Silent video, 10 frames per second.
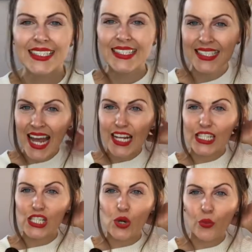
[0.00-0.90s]

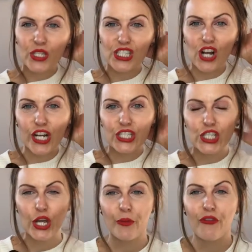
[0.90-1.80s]
Next was an
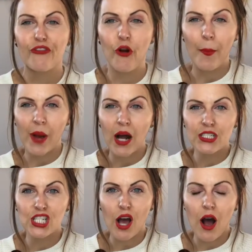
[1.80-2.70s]
item from
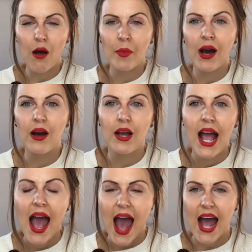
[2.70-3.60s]
Under Armour,
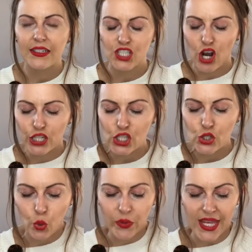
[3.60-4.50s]
and I
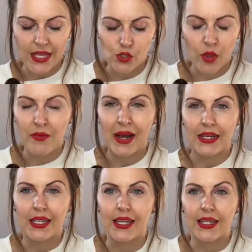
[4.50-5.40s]
saw these on the
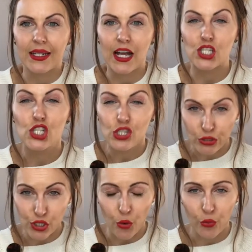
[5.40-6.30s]
mannequin as
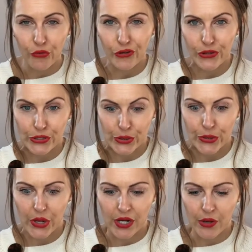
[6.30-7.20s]
soon as I walked through the
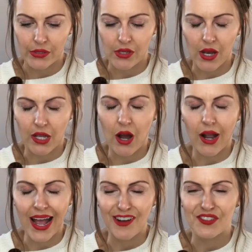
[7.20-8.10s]
door, and I was like, I
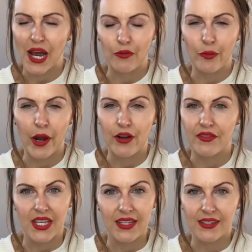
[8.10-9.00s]
have to have a pair
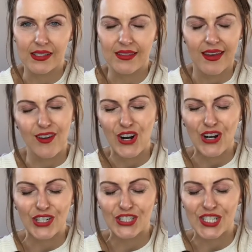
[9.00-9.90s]
of these. They
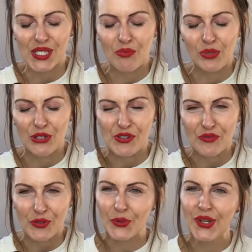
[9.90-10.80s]
are just
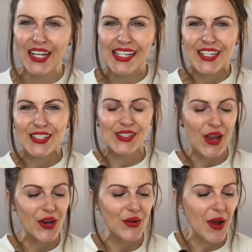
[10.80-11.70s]
beautiful.
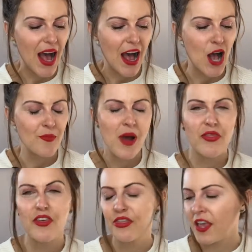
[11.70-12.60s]
So
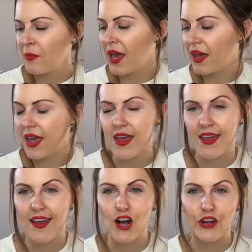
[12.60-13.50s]
the theme
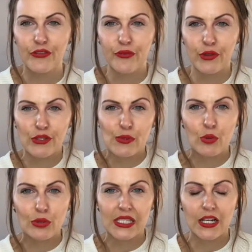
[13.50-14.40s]
here kind of with the
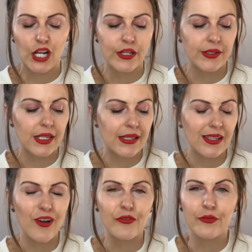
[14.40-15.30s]
sporty clothes is
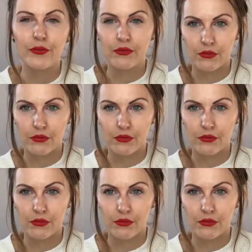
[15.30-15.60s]
I've